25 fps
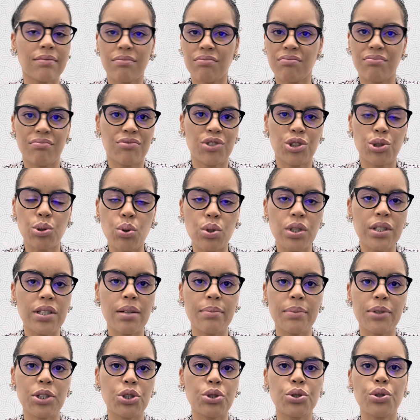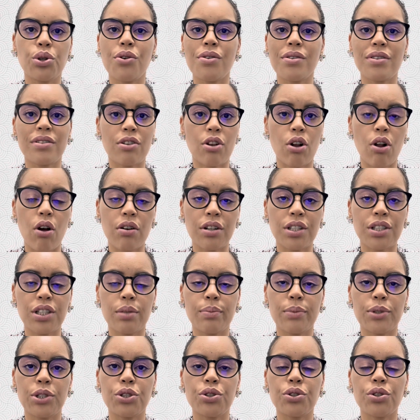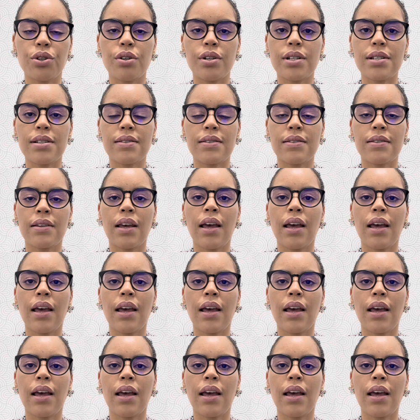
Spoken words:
short-term insurance, long-term insurance.